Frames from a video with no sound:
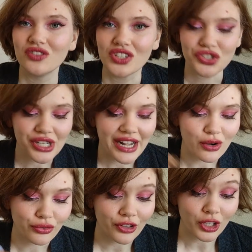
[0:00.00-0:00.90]
these dry
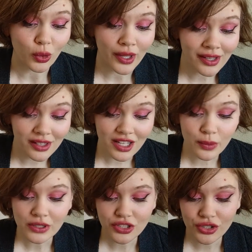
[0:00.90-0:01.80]
out really
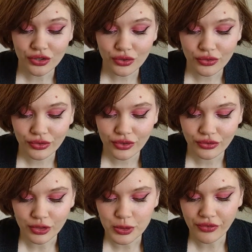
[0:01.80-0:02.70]
quickly once you've
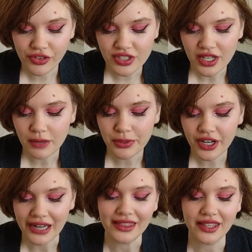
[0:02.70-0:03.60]
removed the
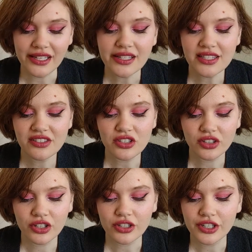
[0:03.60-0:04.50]
stopper. I think it's
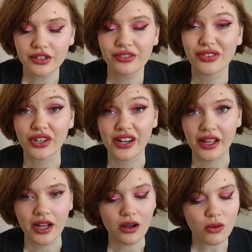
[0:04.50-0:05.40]
still good for
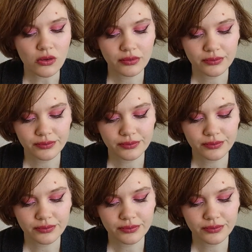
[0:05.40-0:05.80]
now,